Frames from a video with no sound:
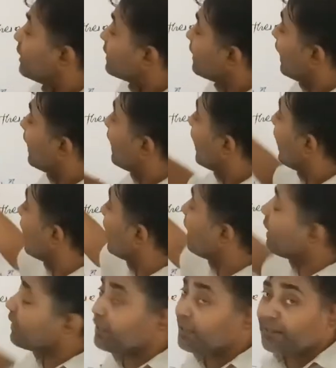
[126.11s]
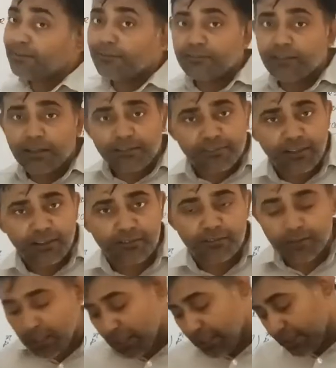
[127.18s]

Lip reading: Then head occur is success,